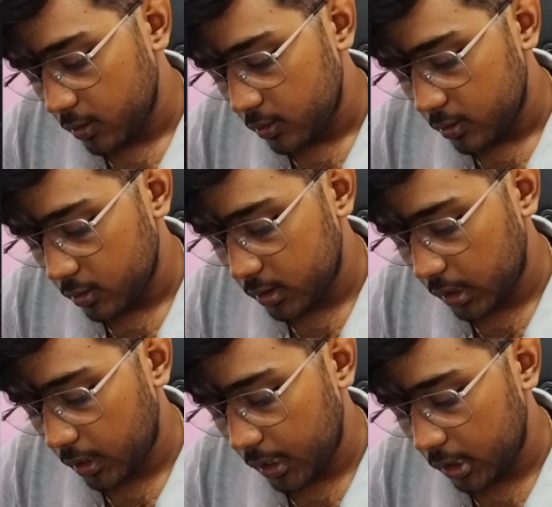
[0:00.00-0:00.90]
So
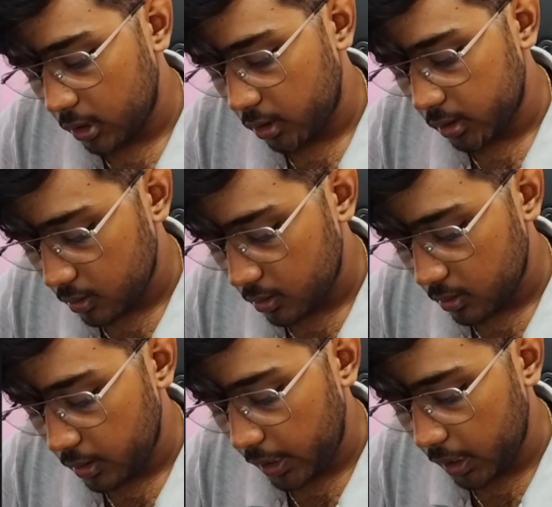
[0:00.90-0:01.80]
second dot
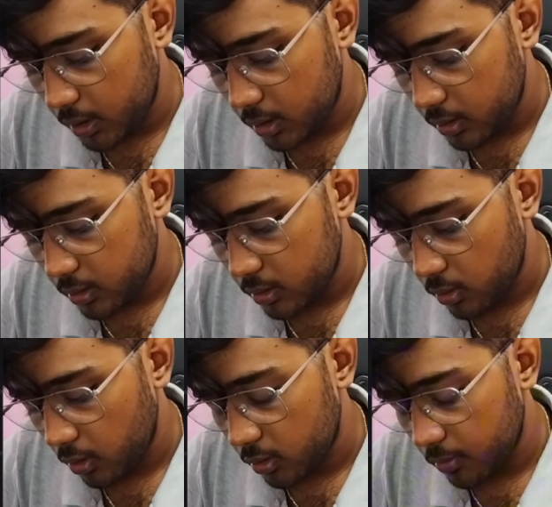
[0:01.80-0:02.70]
next is
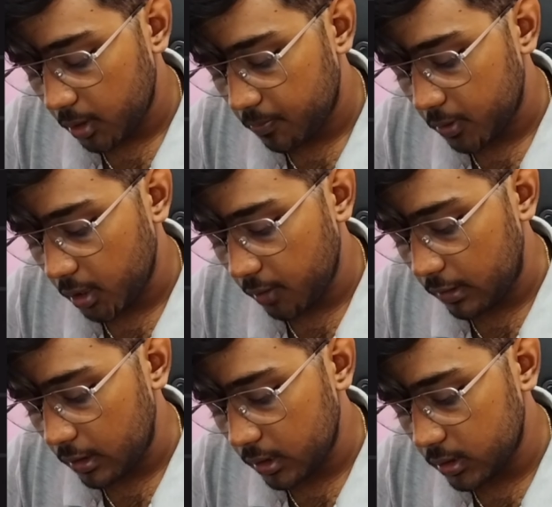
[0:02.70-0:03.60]
going to be
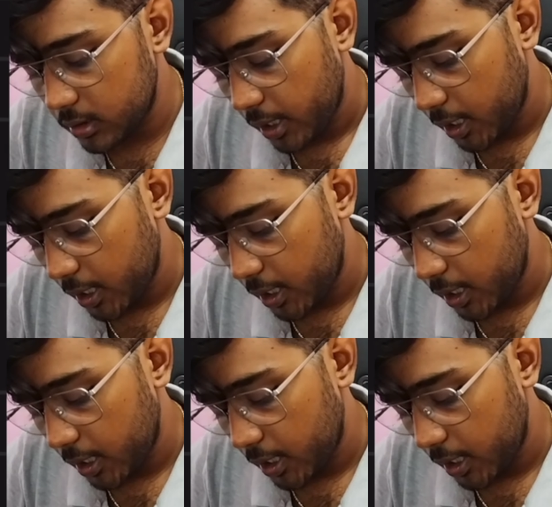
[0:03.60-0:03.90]
previous,